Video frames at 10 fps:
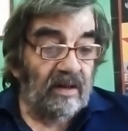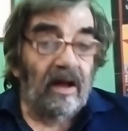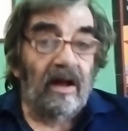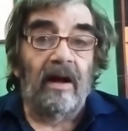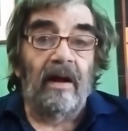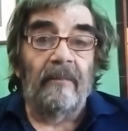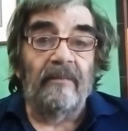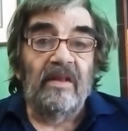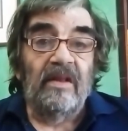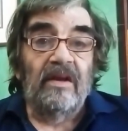
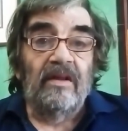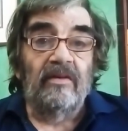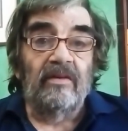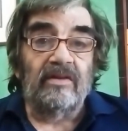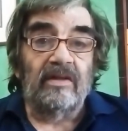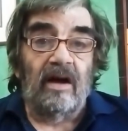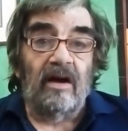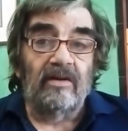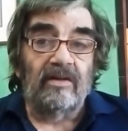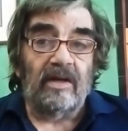Um, there was
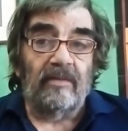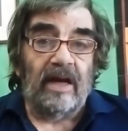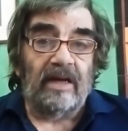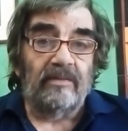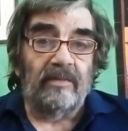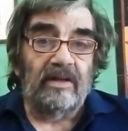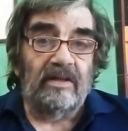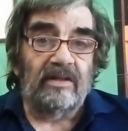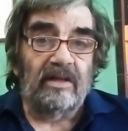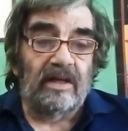no Saint-Maximin
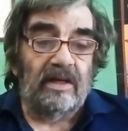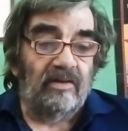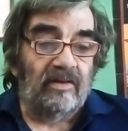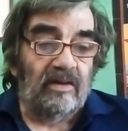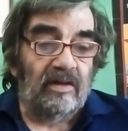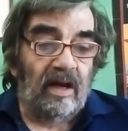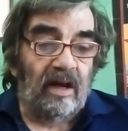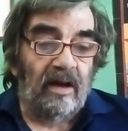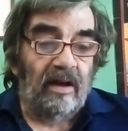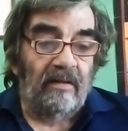still injured,
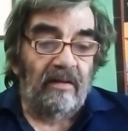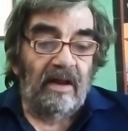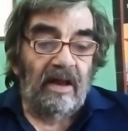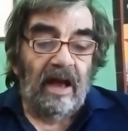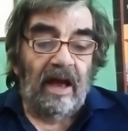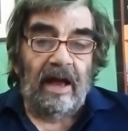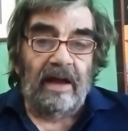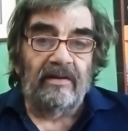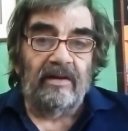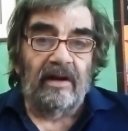uh,
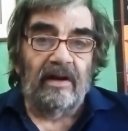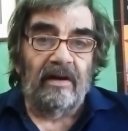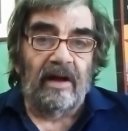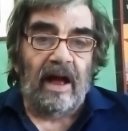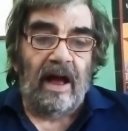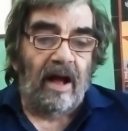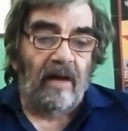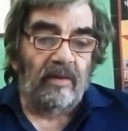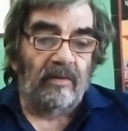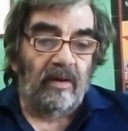and uh,
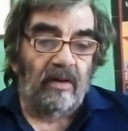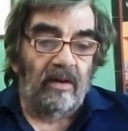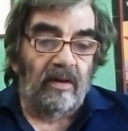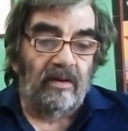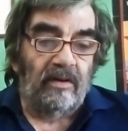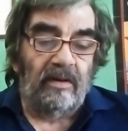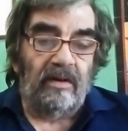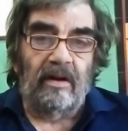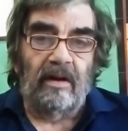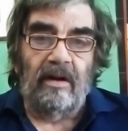Almiron,
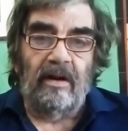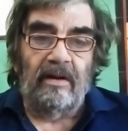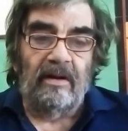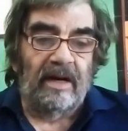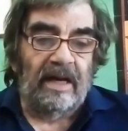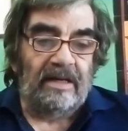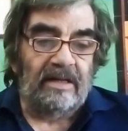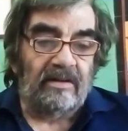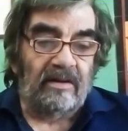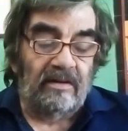uh,
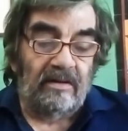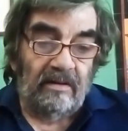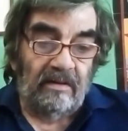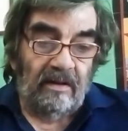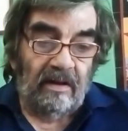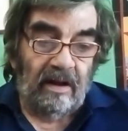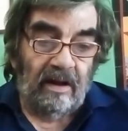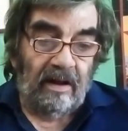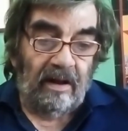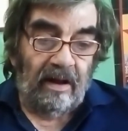Linton
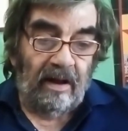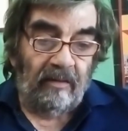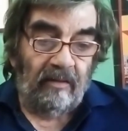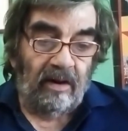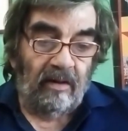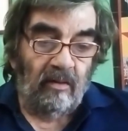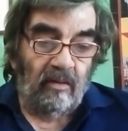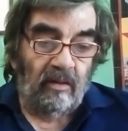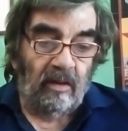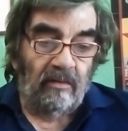uh, were
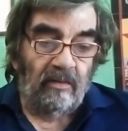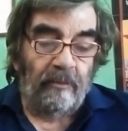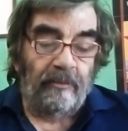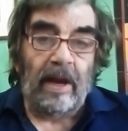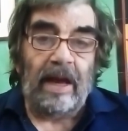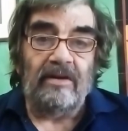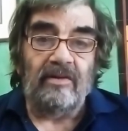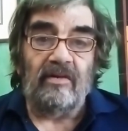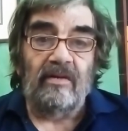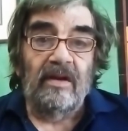all on the
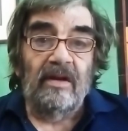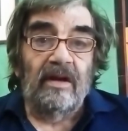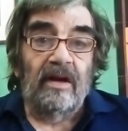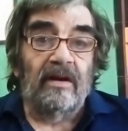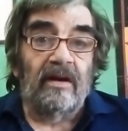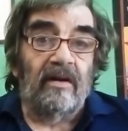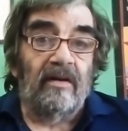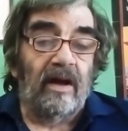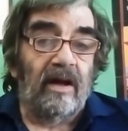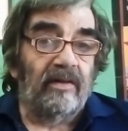bench, and a
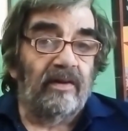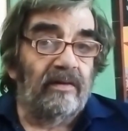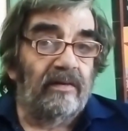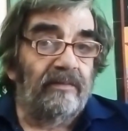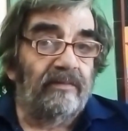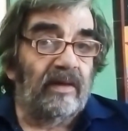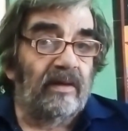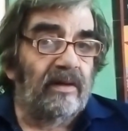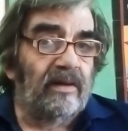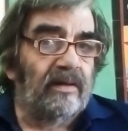rather
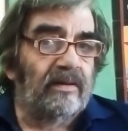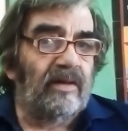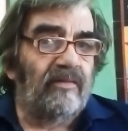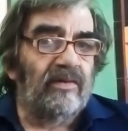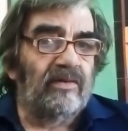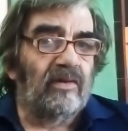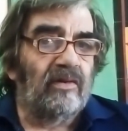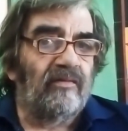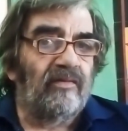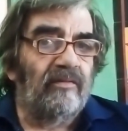uh, different sort
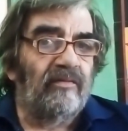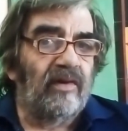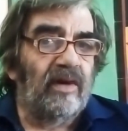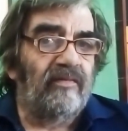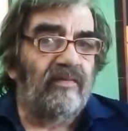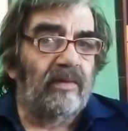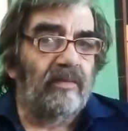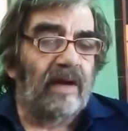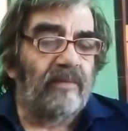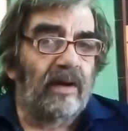of front three for the
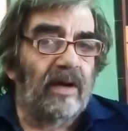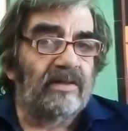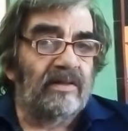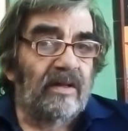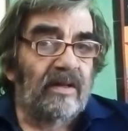Magpies.